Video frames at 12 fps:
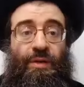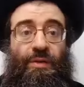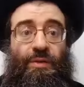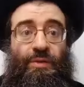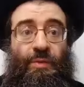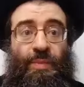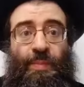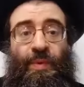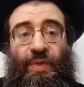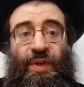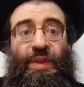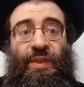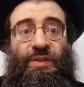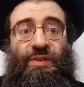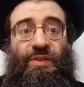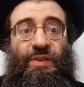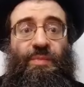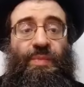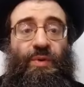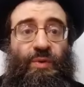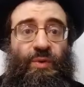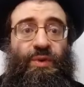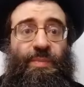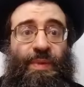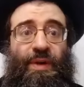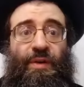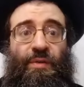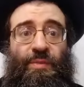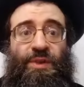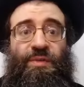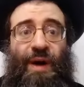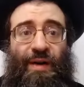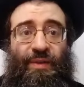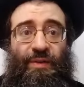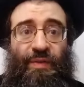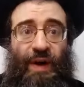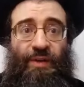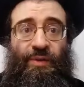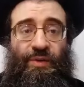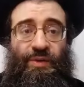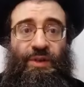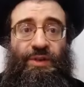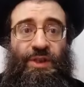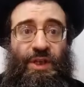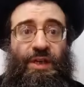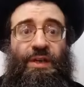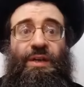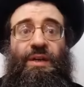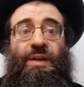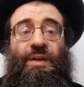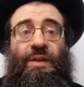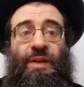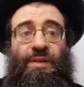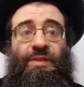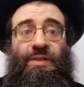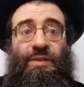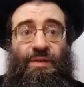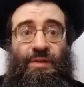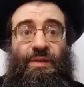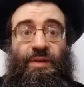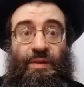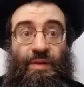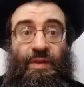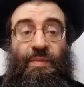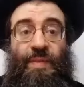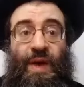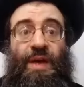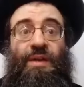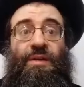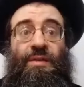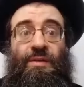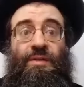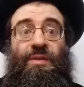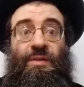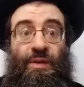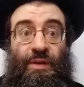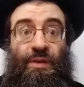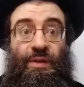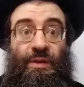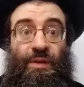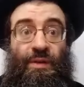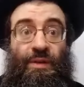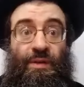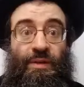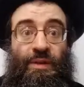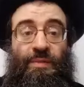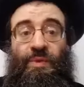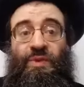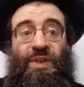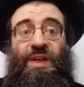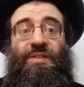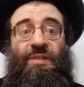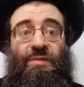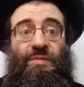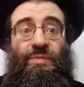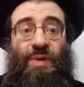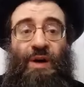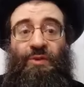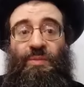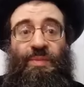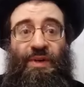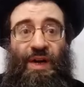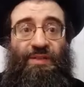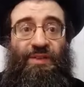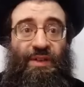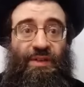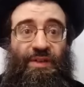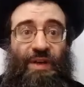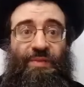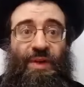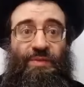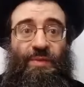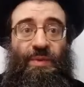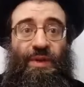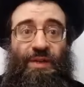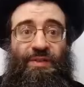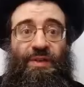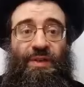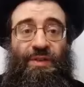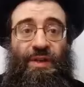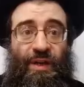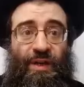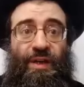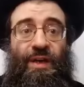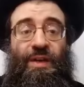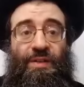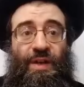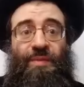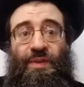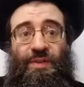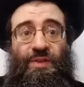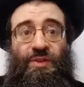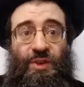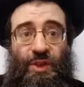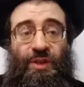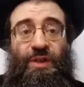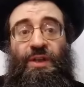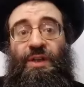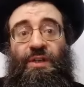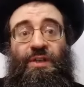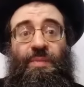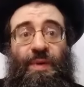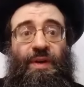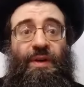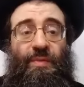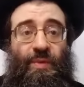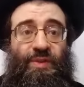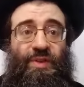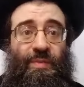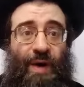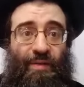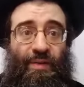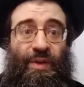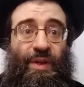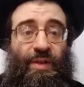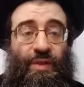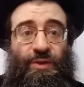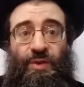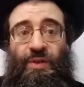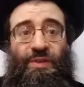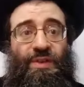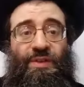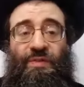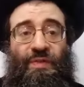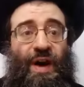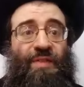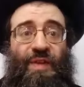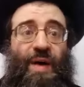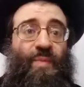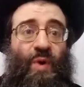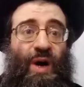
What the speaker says: So people think there is a simple rule depending on which vowel follows the G. That's the main litmus test of how to pronounce it. Sometimes we pronounce it as G, sometimes as J, depending on what's the vowel. The truth is it's a far more